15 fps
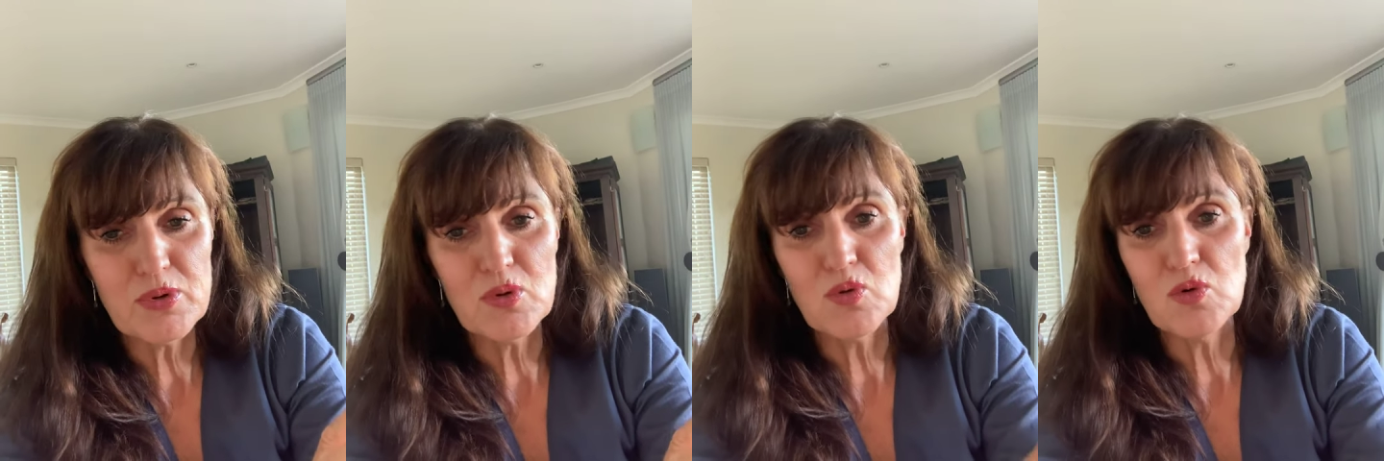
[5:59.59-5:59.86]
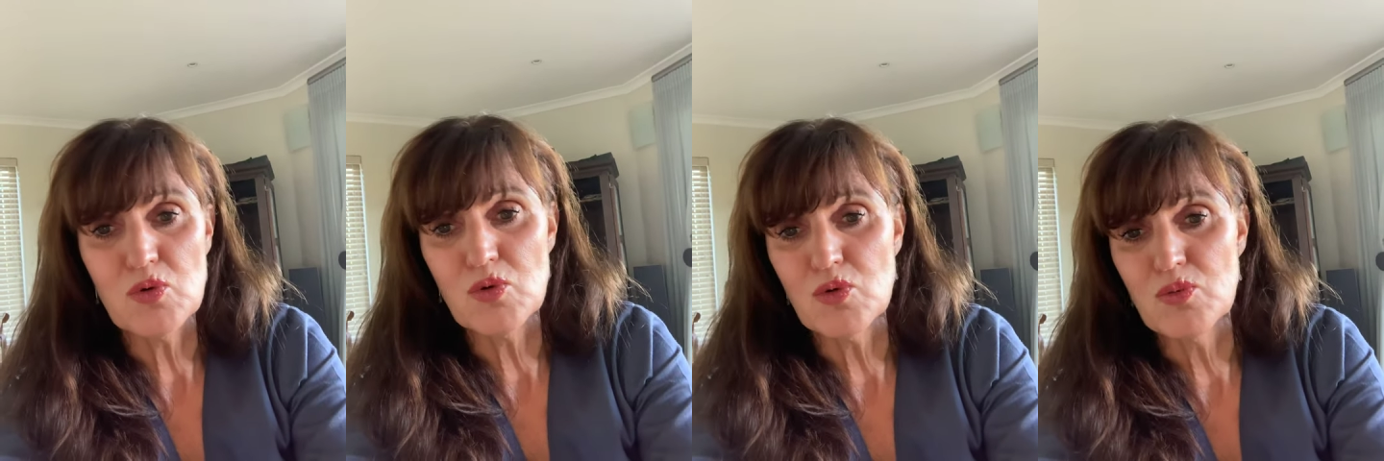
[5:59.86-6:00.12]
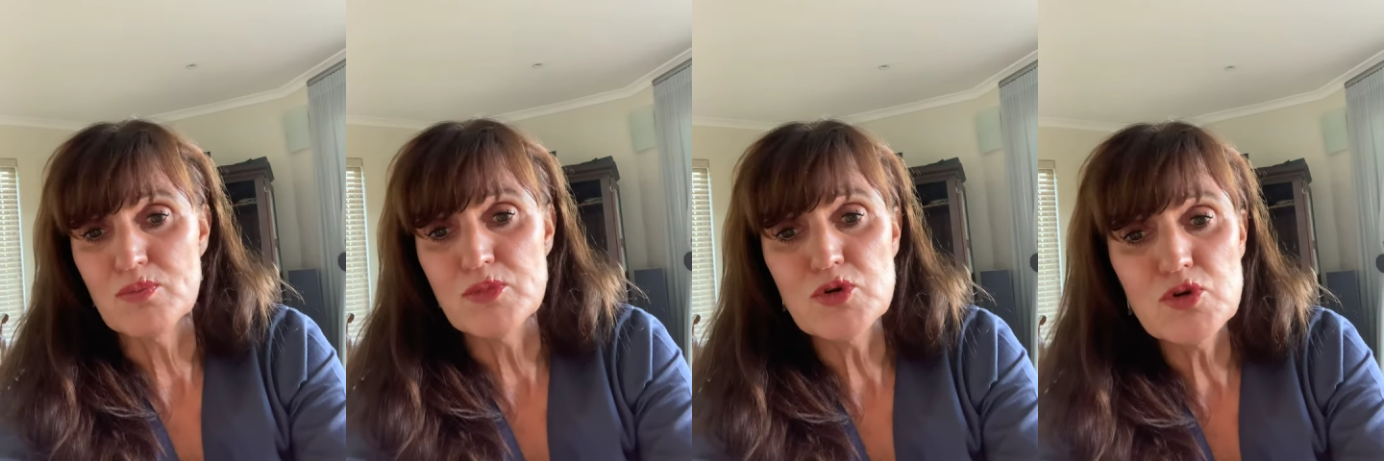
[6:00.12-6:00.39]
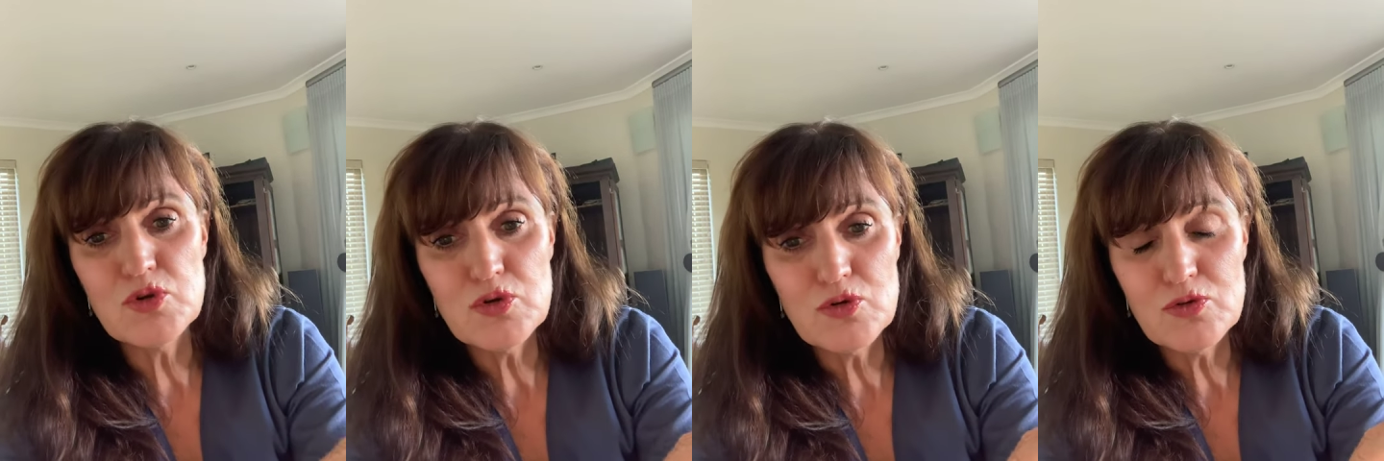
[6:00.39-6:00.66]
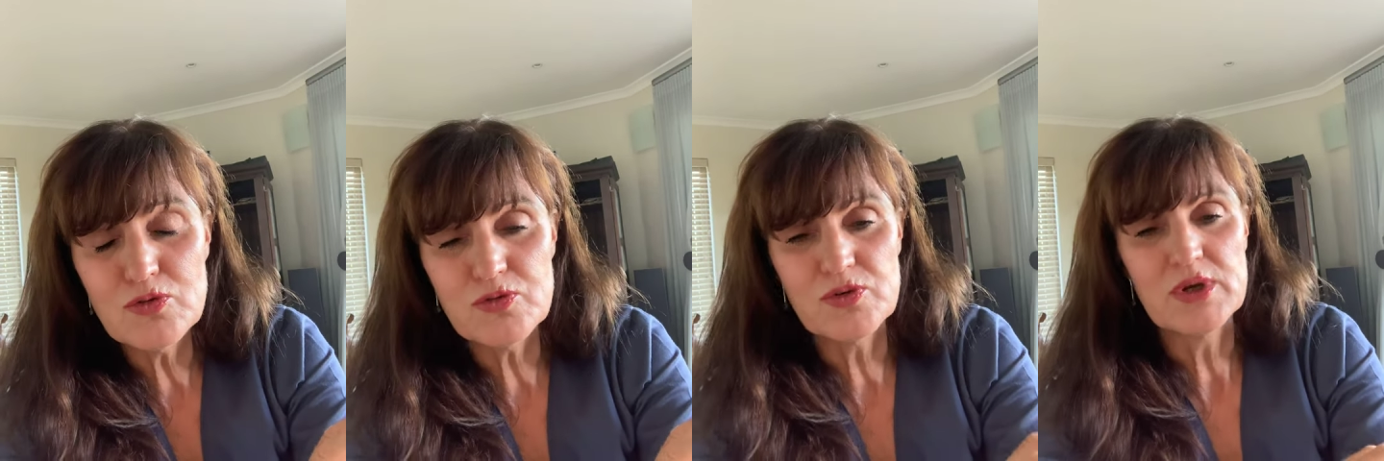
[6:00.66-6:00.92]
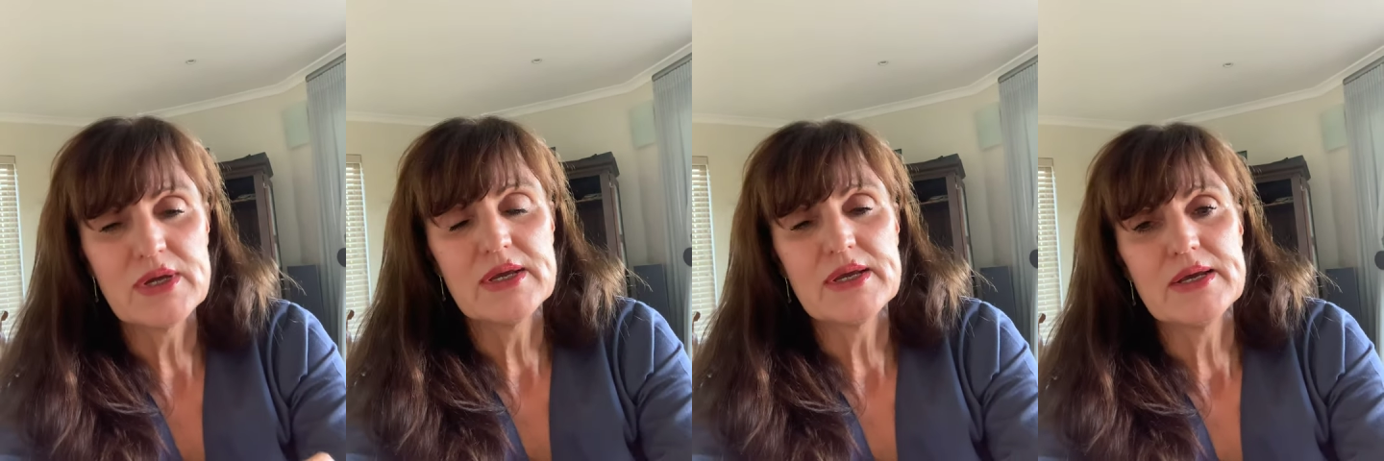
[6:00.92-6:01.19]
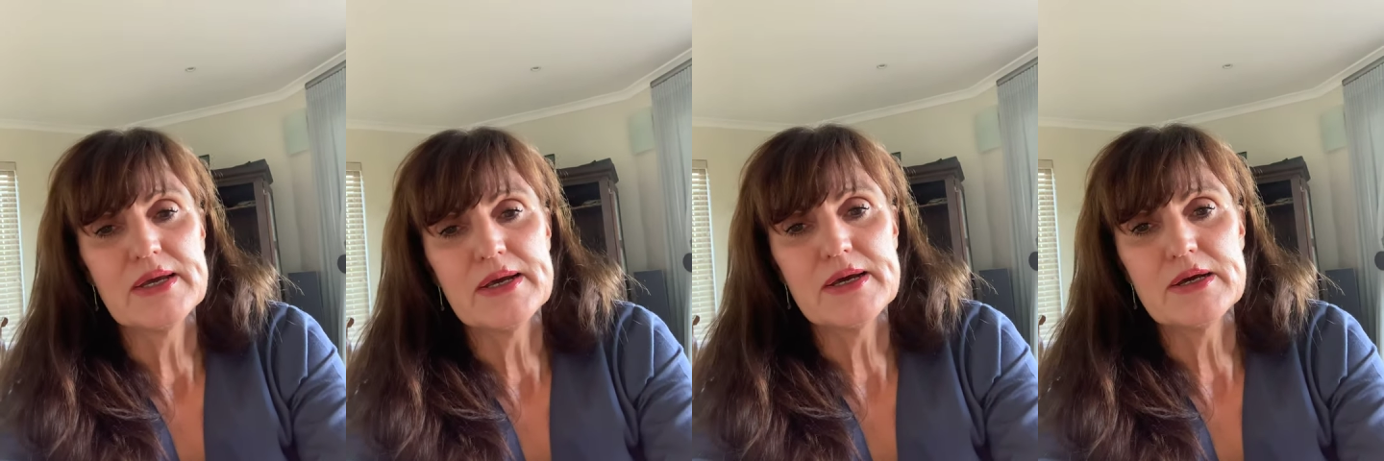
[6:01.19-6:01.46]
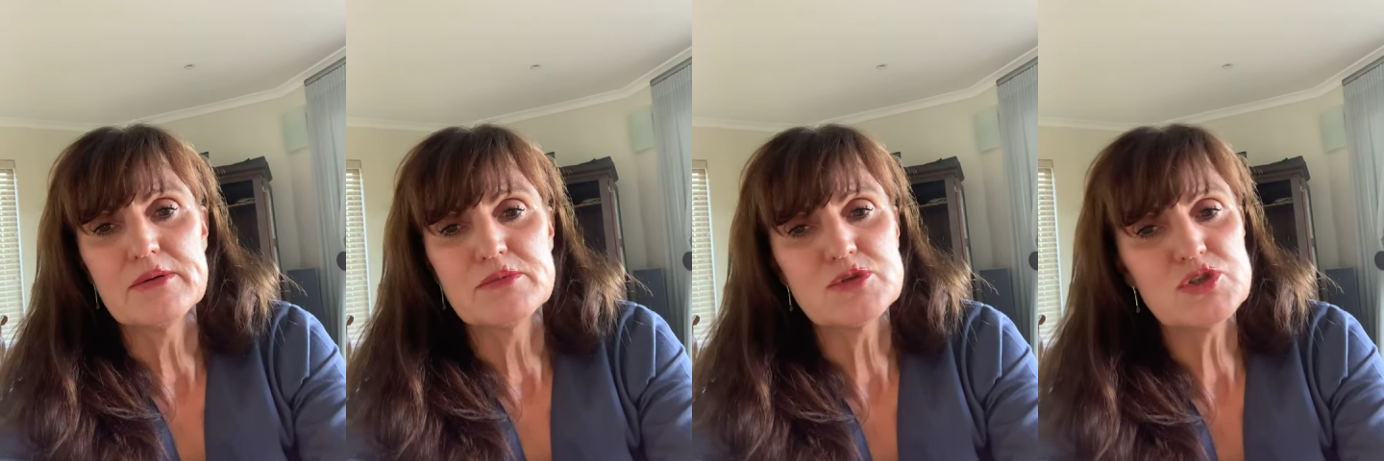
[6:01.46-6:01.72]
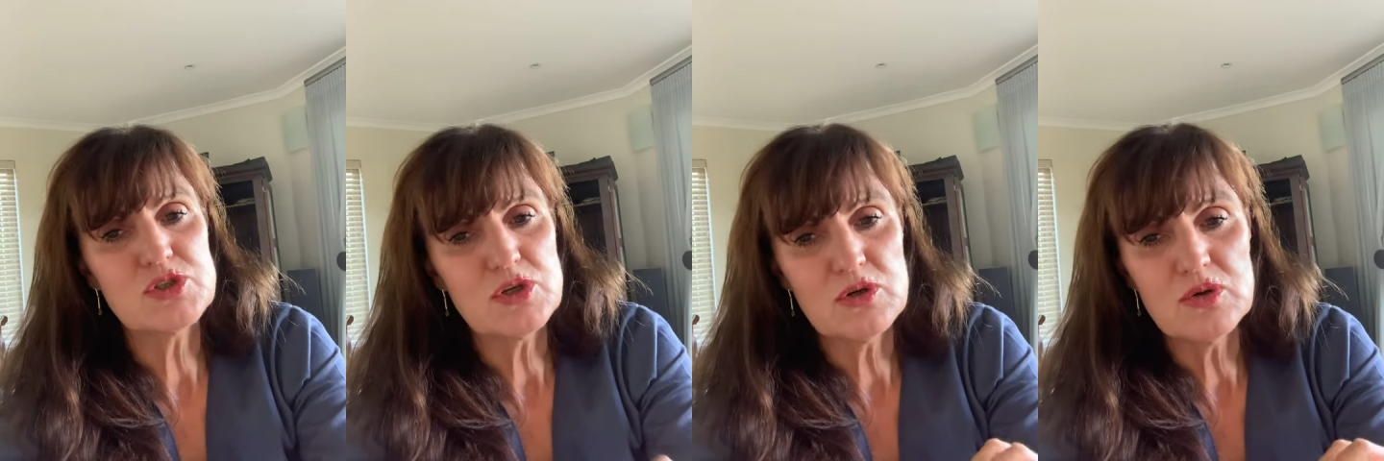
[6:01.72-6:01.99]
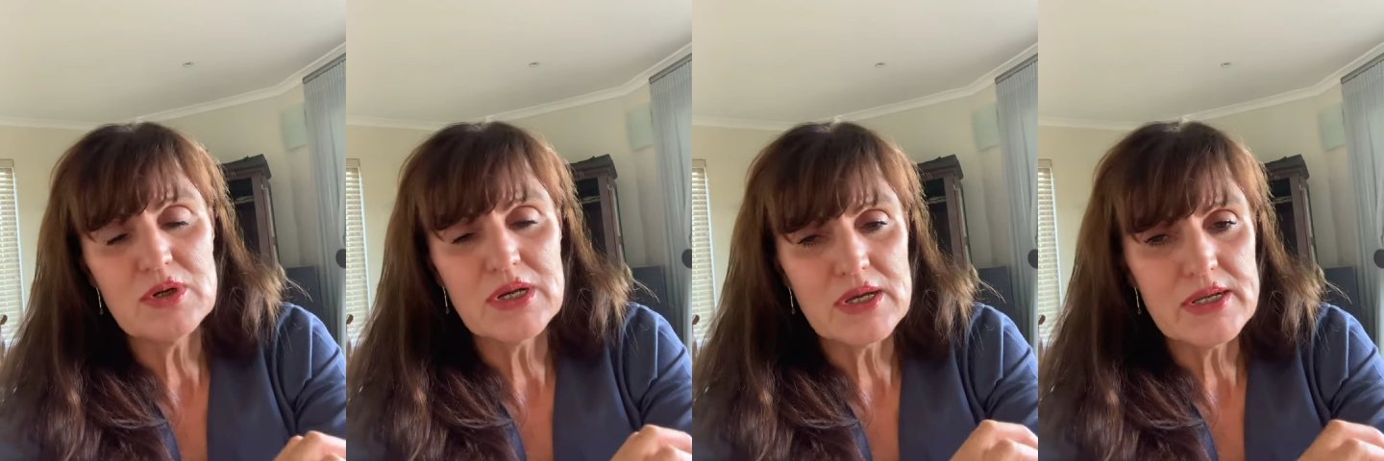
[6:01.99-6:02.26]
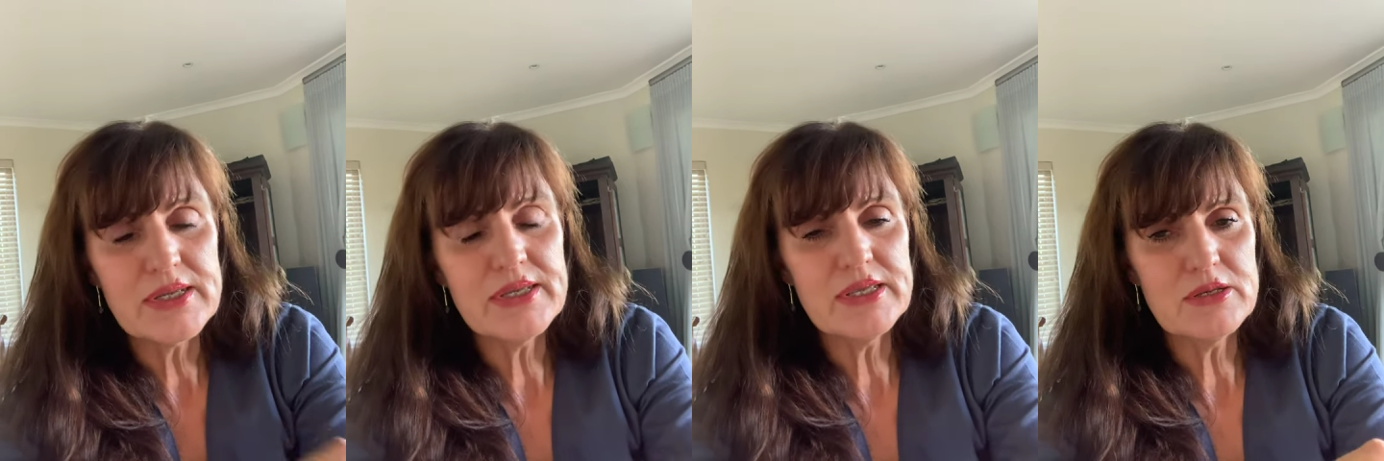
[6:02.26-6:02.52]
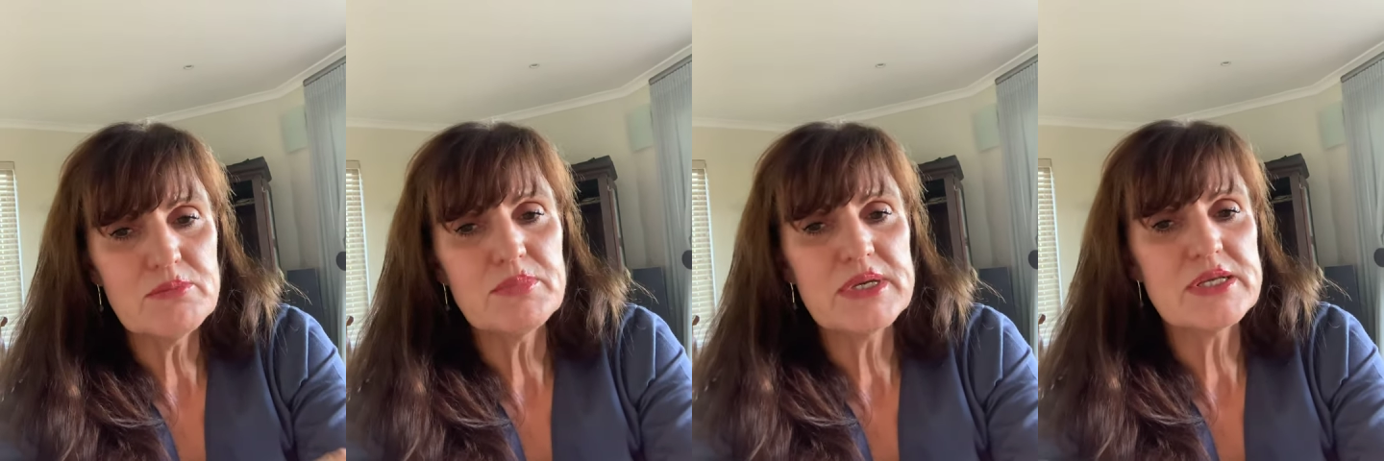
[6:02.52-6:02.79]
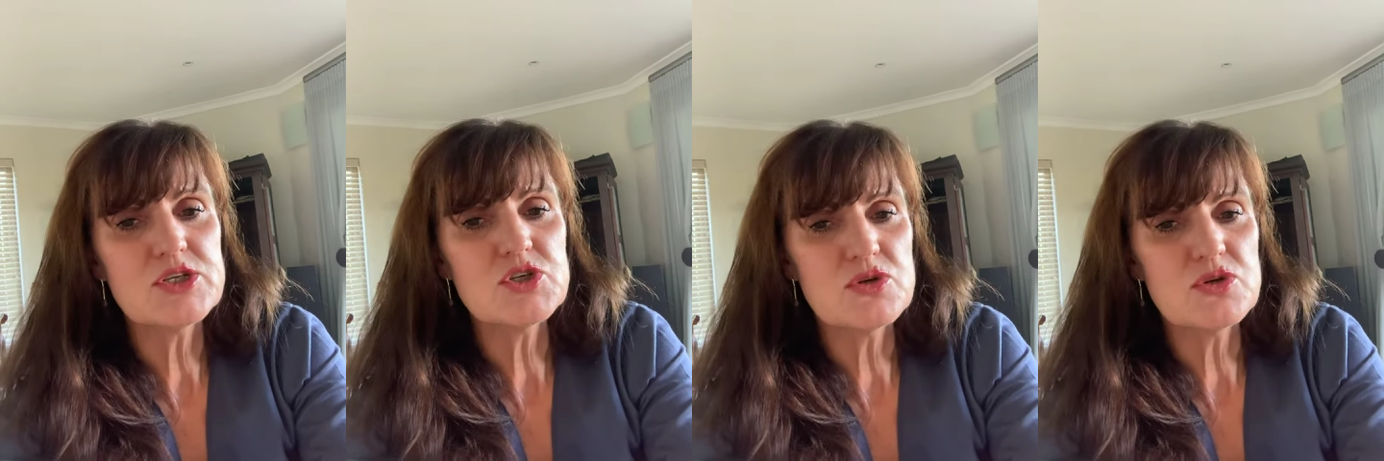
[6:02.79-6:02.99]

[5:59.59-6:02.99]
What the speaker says: or move. So lying in bed,